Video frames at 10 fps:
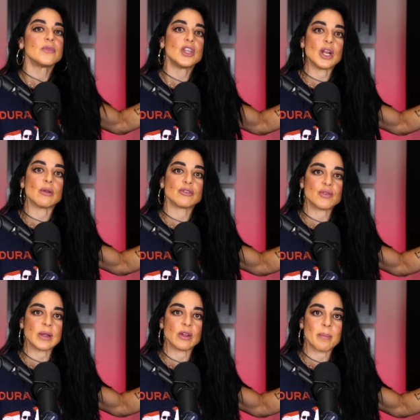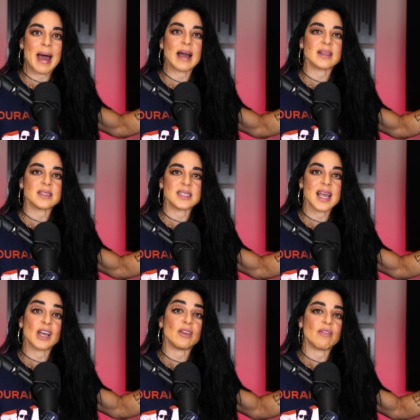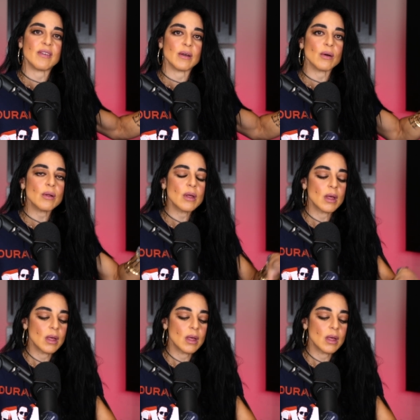you know, try and look back and see how you feel